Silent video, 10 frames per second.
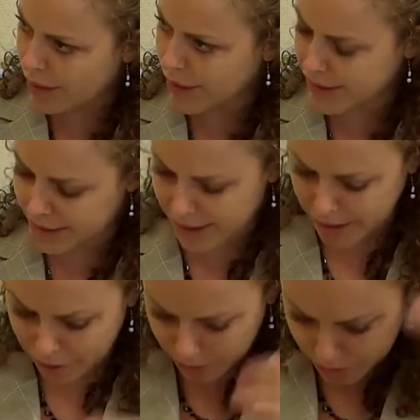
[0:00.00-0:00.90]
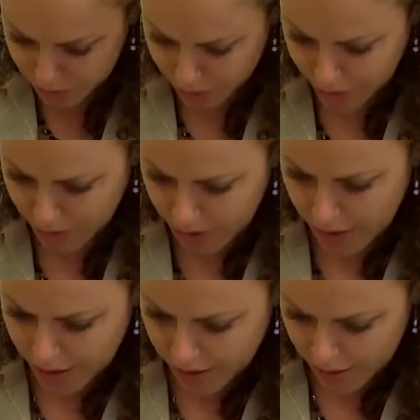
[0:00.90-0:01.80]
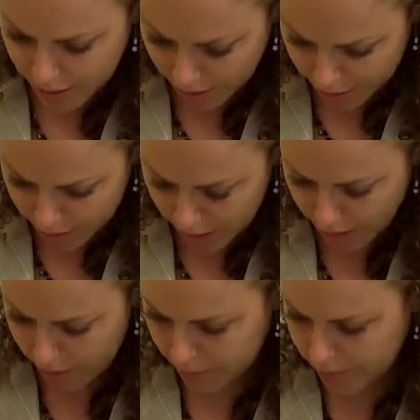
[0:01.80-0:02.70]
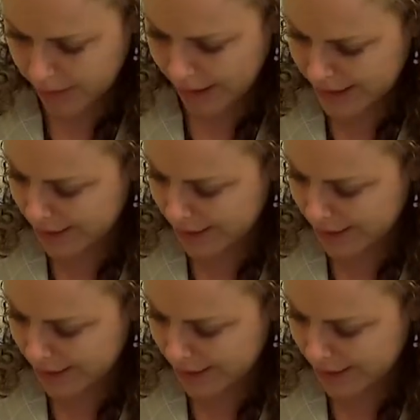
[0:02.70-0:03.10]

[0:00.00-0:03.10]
And as they get older, like